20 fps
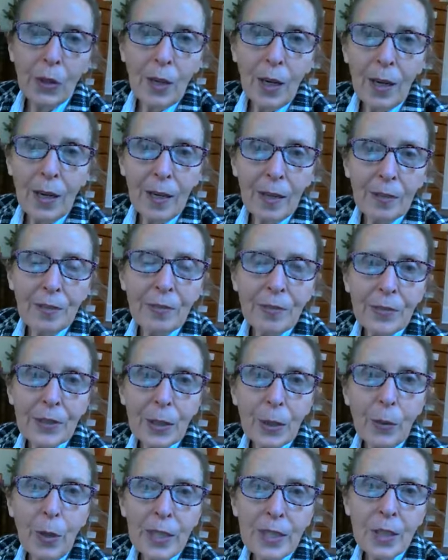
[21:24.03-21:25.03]
of
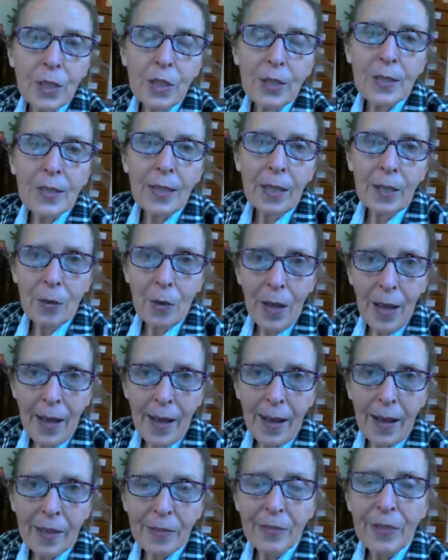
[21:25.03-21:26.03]
questions that you
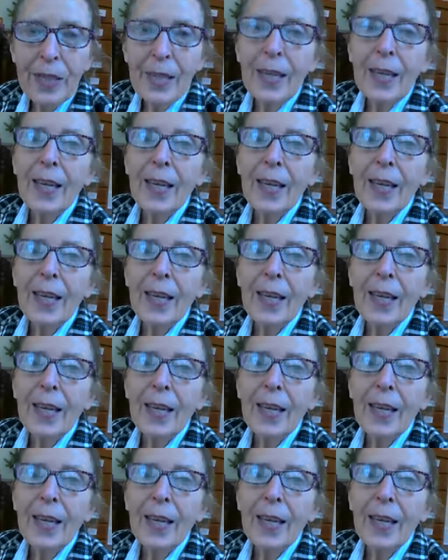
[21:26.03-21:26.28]
have.